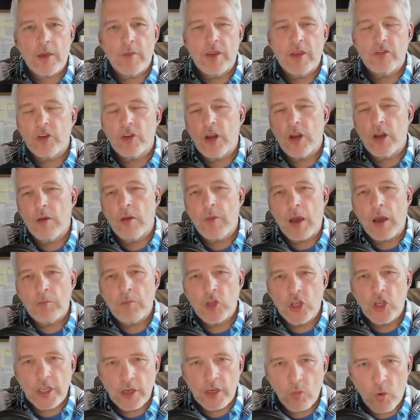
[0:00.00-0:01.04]
You know, I'm, I'm looking
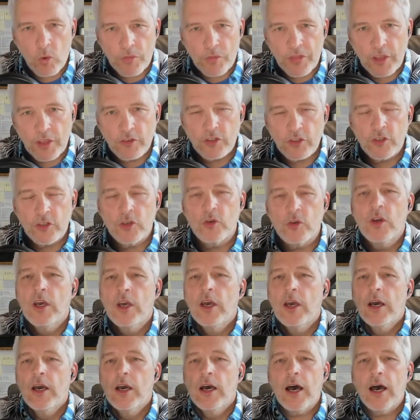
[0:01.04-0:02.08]
at what they do,
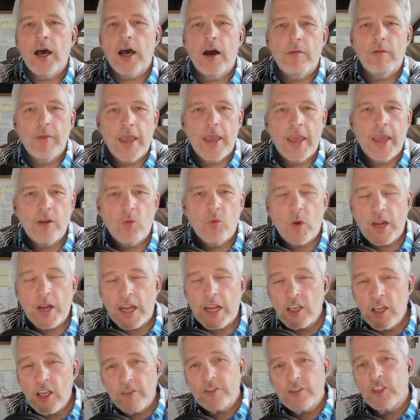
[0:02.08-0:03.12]
um, and what I'd love
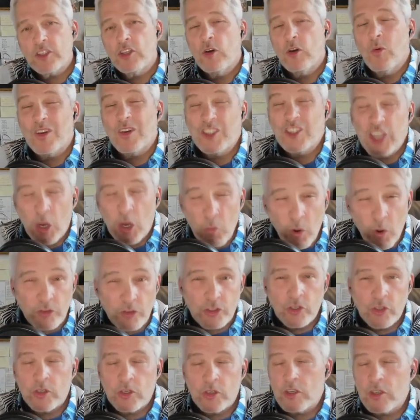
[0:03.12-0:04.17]
to do, which I won't do
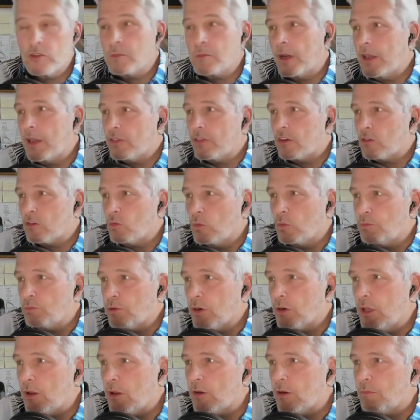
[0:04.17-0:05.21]
because my ethics would
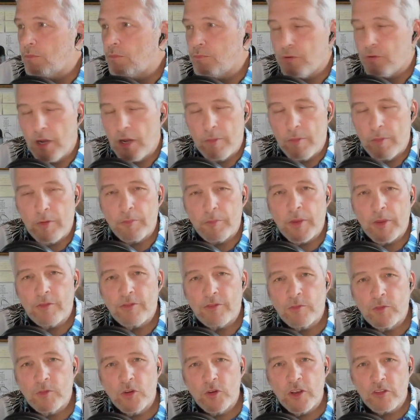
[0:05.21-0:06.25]
prohibit prohibit me from doing
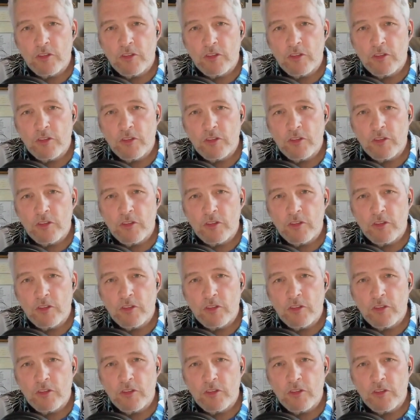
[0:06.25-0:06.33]
this.